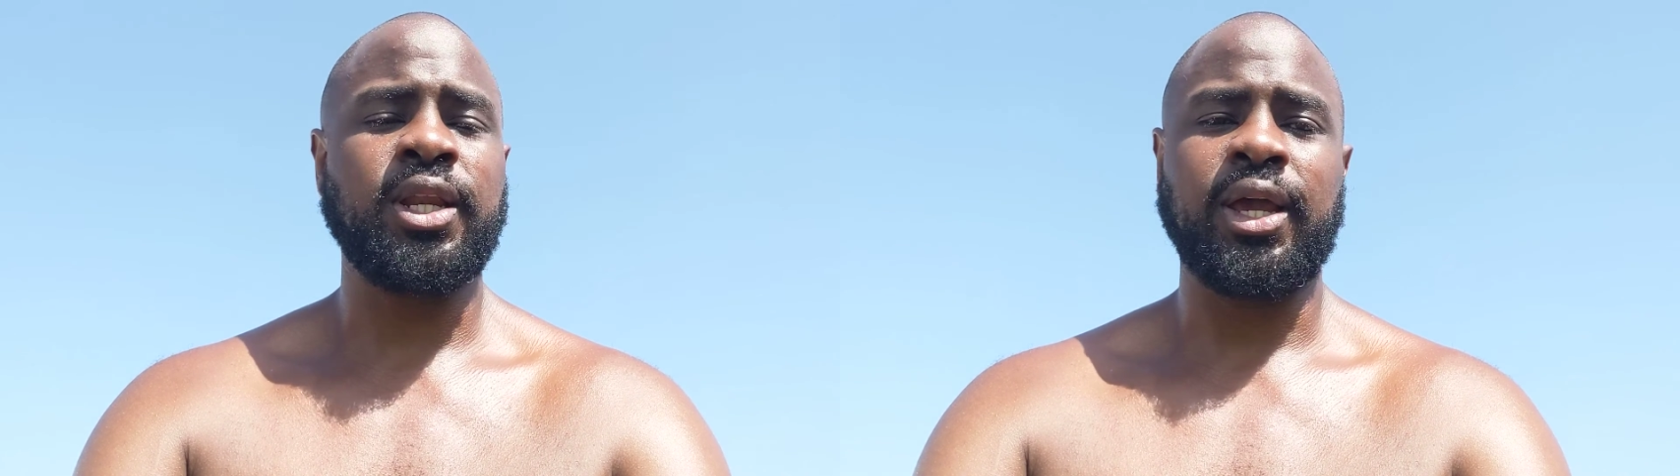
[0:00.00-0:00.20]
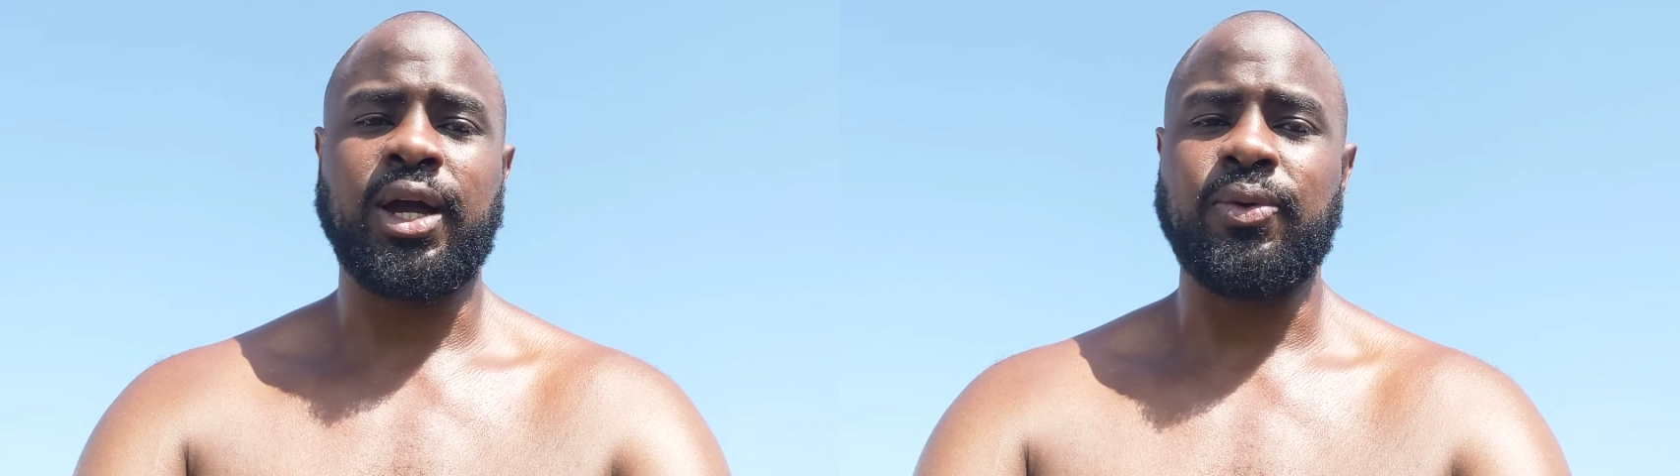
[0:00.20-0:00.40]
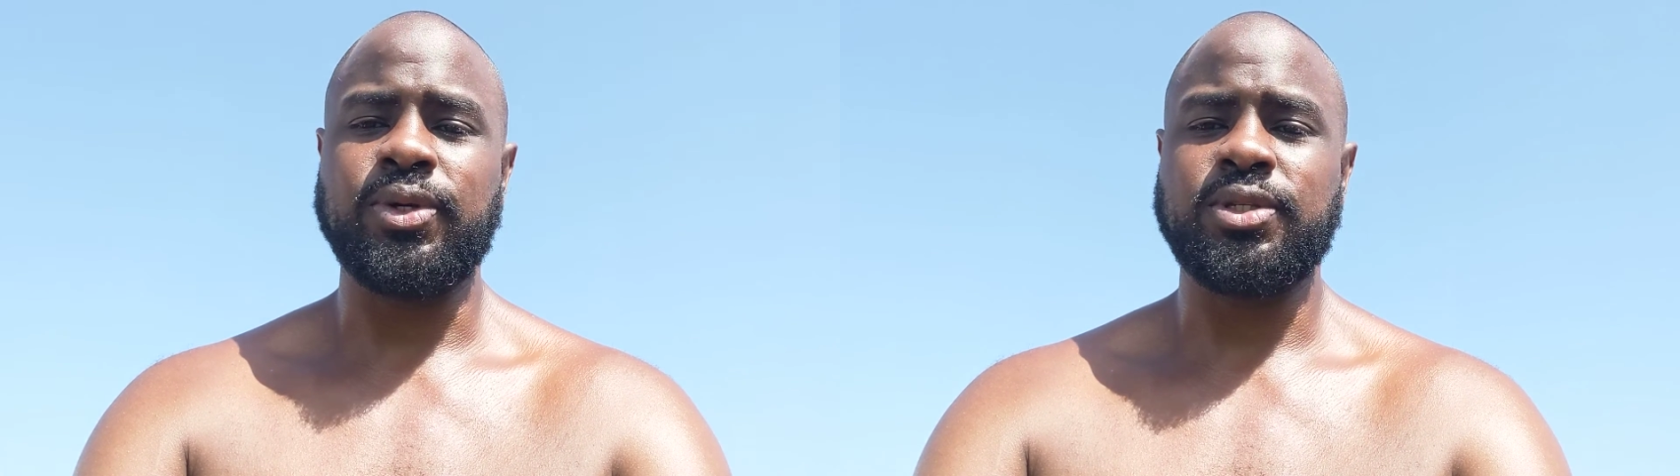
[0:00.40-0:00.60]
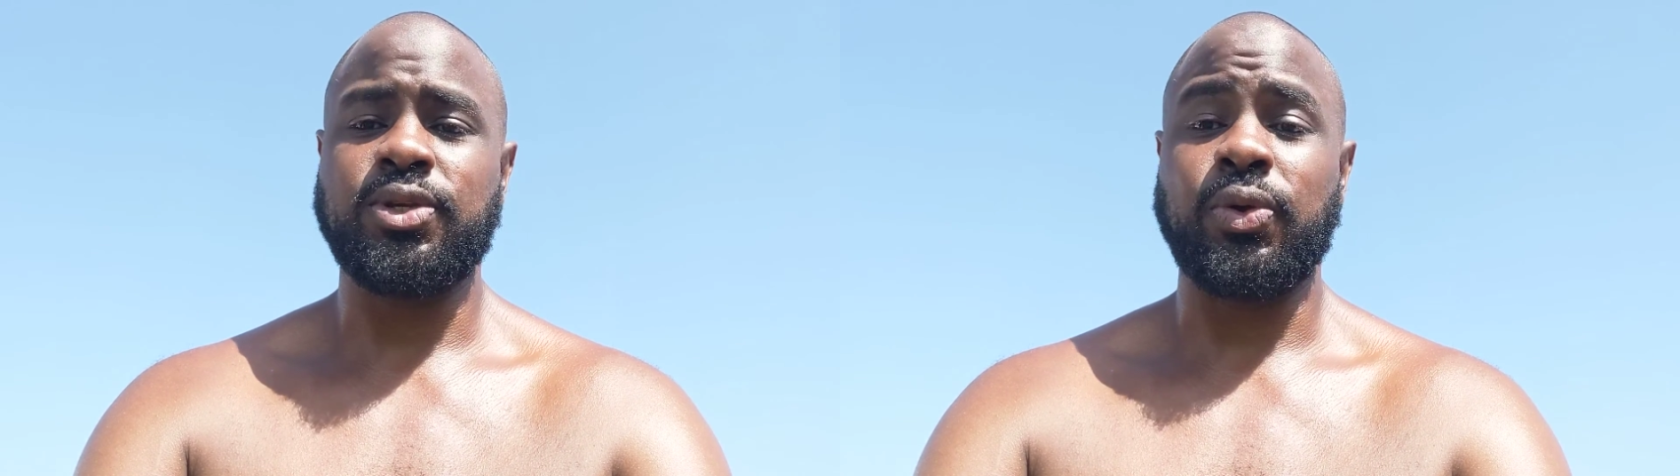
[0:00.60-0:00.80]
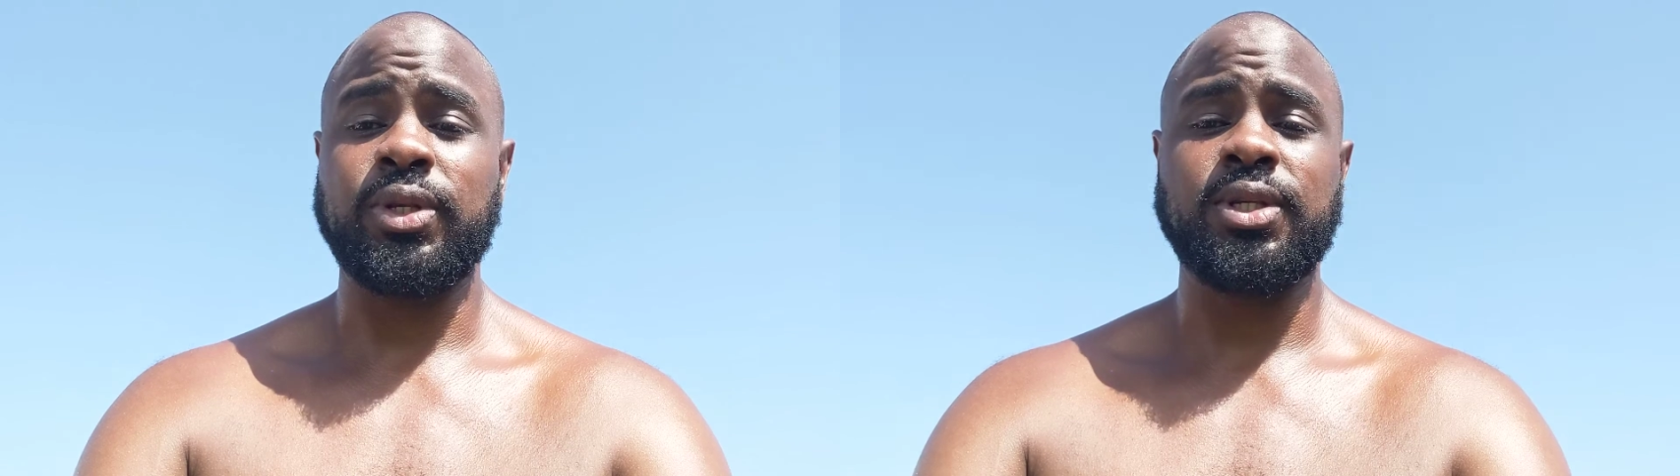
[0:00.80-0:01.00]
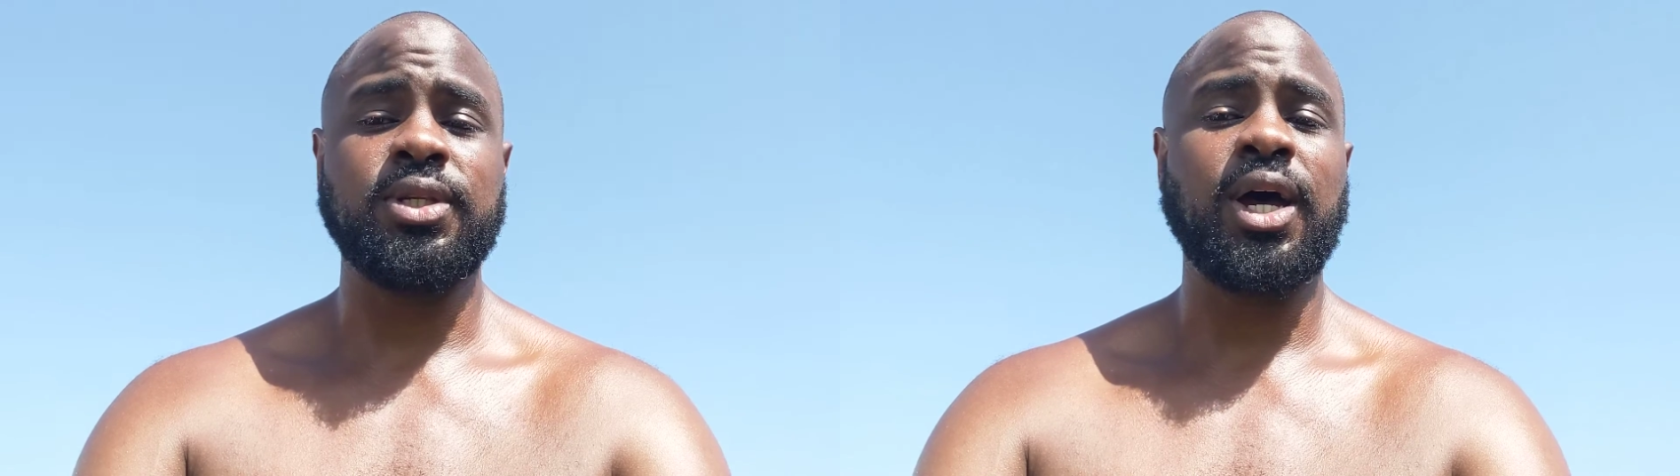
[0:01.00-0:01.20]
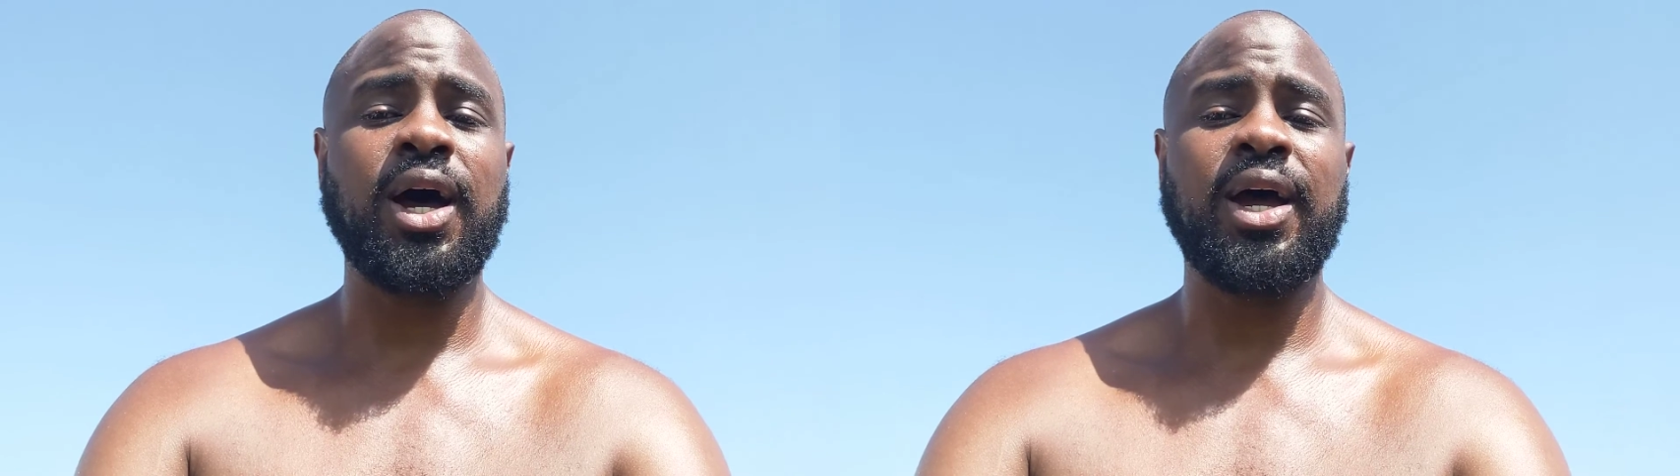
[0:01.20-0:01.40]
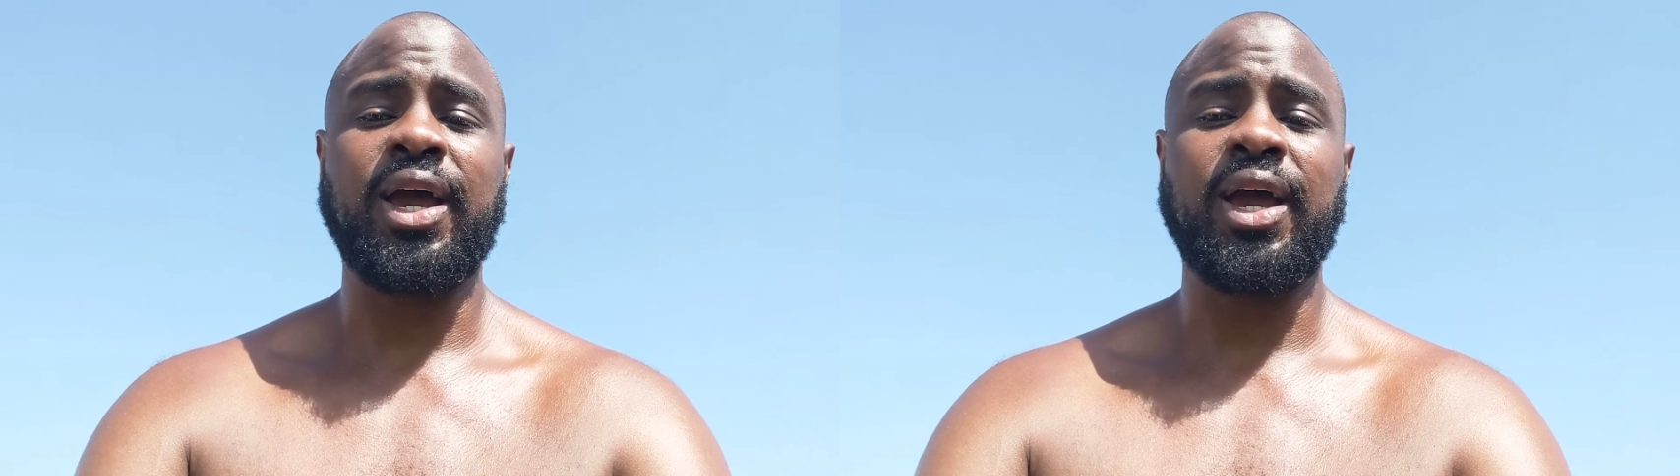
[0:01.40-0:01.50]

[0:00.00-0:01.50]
like I was going to die.